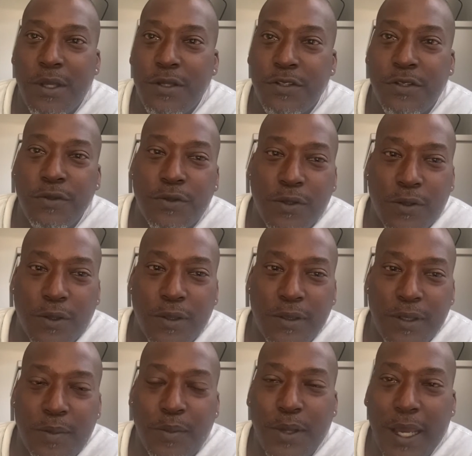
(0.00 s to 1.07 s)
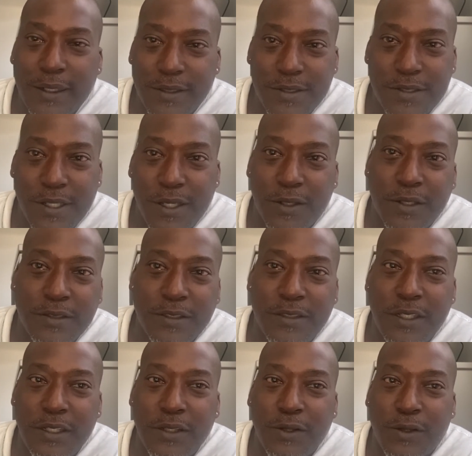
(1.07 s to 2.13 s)
to court and then back to jail because it
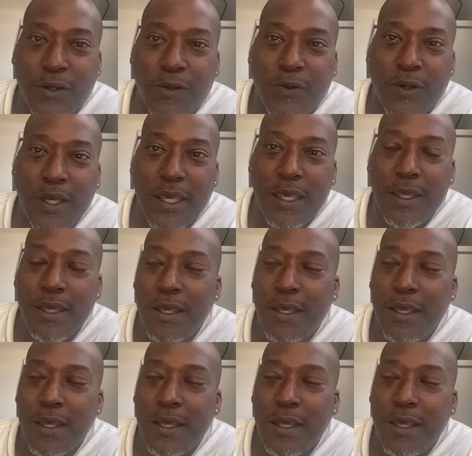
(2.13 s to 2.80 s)
didn't go her way.